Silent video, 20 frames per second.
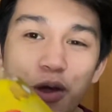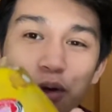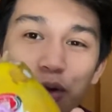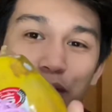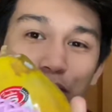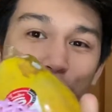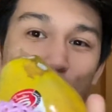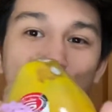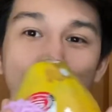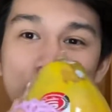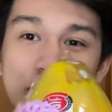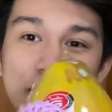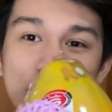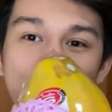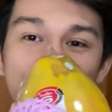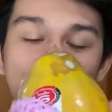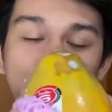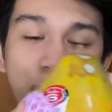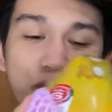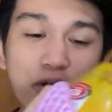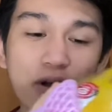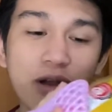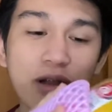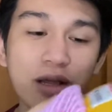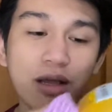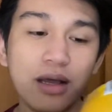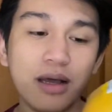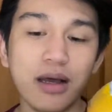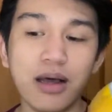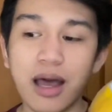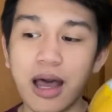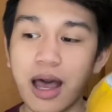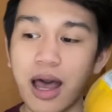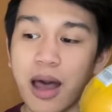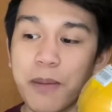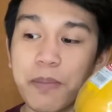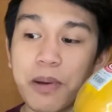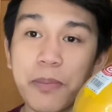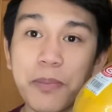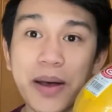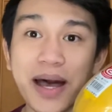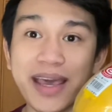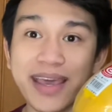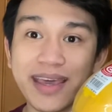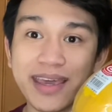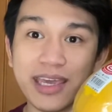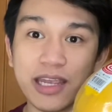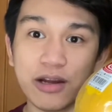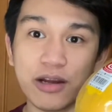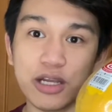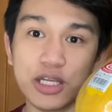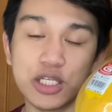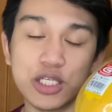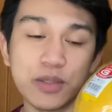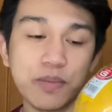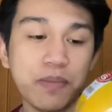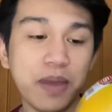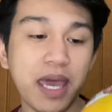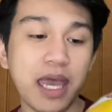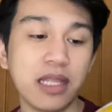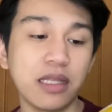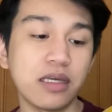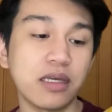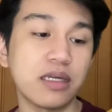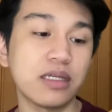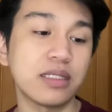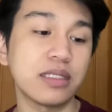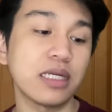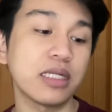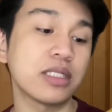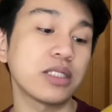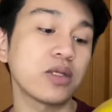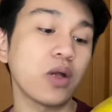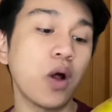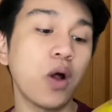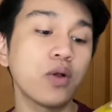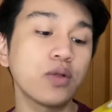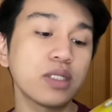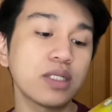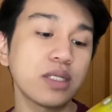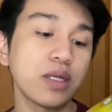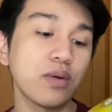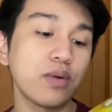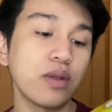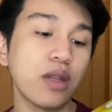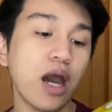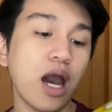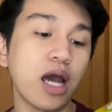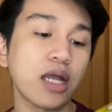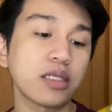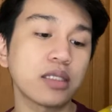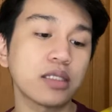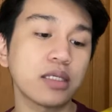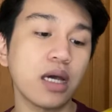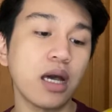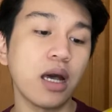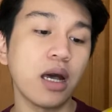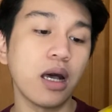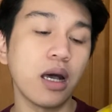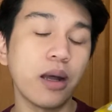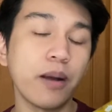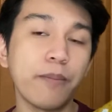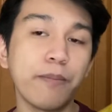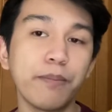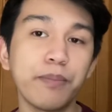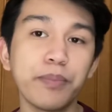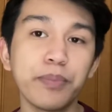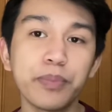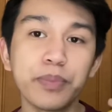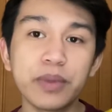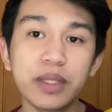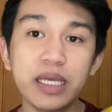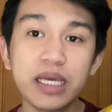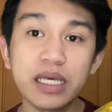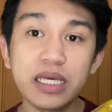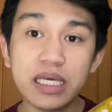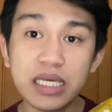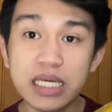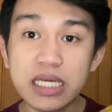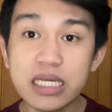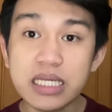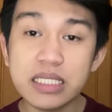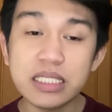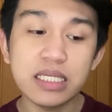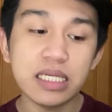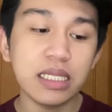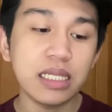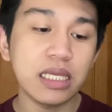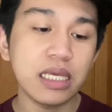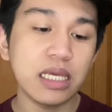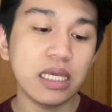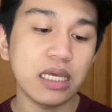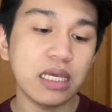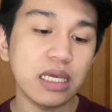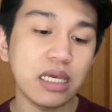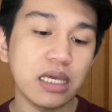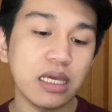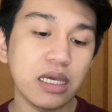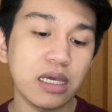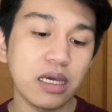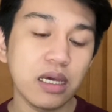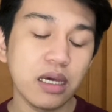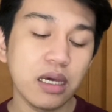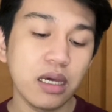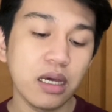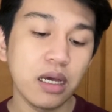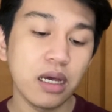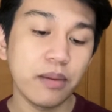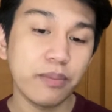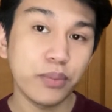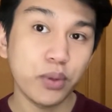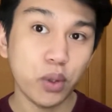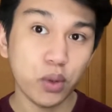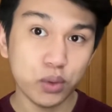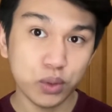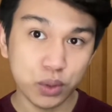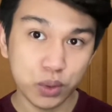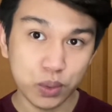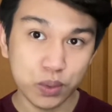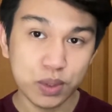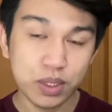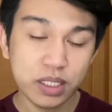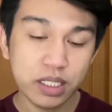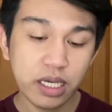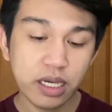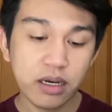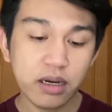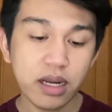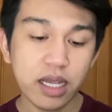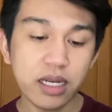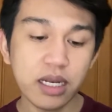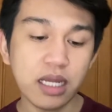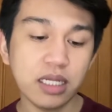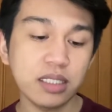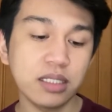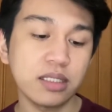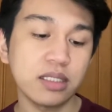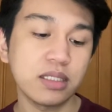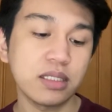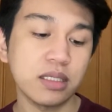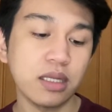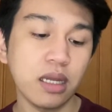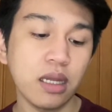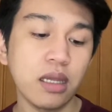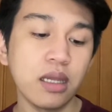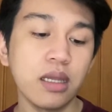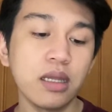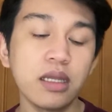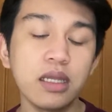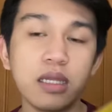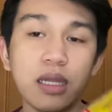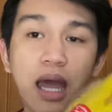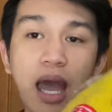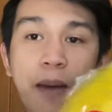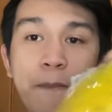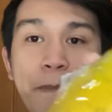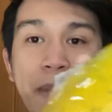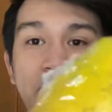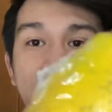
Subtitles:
looking for a papaya here in Japan because it's also not easily produced here, and as a matter